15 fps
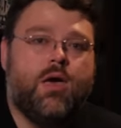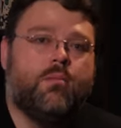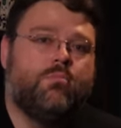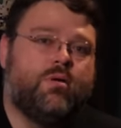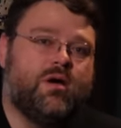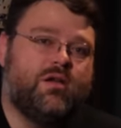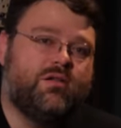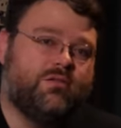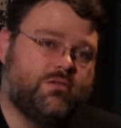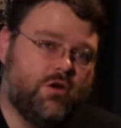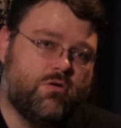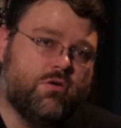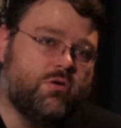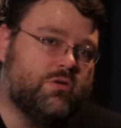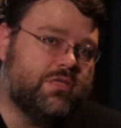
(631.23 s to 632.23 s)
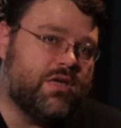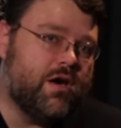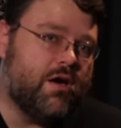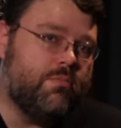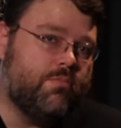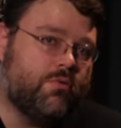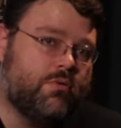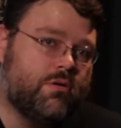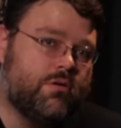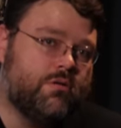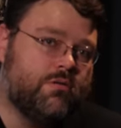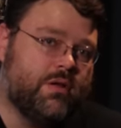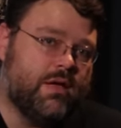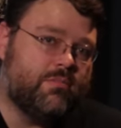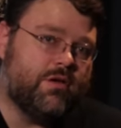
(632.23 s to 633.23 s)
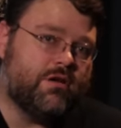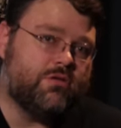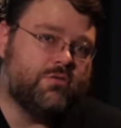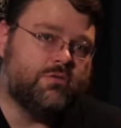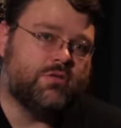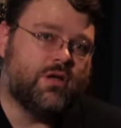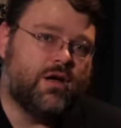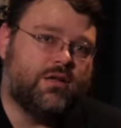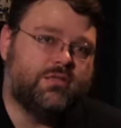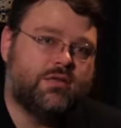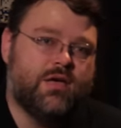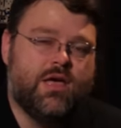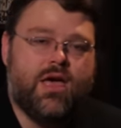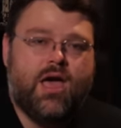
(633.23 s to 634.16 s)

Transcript: but don't use the onboard M.2 slots,